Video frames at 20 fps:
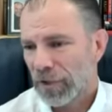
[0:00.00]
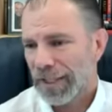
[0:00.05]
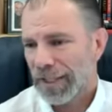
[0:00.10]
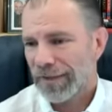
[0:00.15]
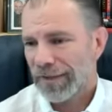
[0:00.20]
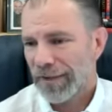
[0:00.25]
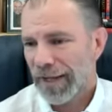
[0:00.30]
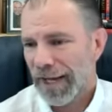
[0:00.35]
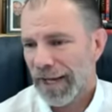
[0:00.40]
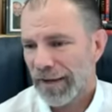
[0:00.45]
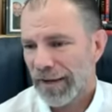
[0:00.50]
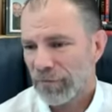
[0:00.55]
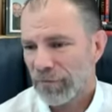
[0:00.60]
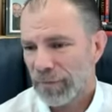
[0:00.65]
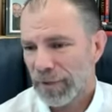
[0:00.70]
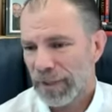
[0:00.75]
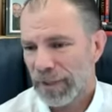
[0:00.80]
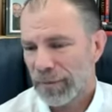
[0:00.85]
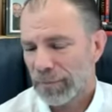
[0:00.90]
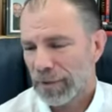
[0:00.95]
you need to
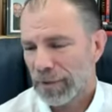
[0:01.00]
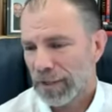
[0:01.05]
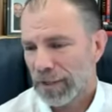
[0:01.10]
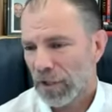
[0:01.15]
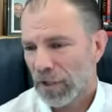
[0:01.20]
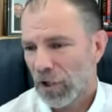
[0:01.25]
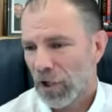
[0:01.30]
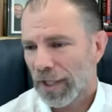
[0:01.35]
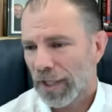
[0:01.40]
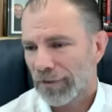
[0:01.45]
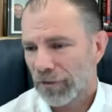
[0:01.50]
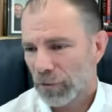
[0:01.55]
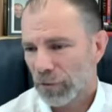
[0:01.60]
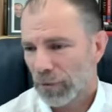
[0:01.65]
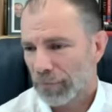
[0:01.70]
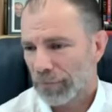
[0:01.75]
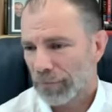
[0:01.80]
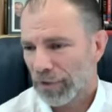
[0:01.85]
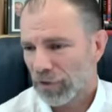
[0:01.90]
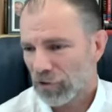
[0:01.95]
have people aligned
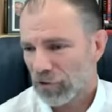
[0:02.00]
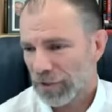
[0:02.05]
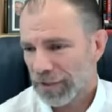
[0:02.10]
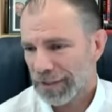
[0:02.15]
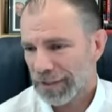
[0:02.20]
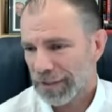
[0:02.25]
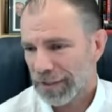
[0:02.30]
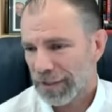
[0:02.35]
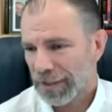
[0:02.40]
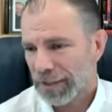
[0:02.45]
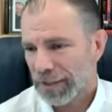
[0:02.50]
to a mission,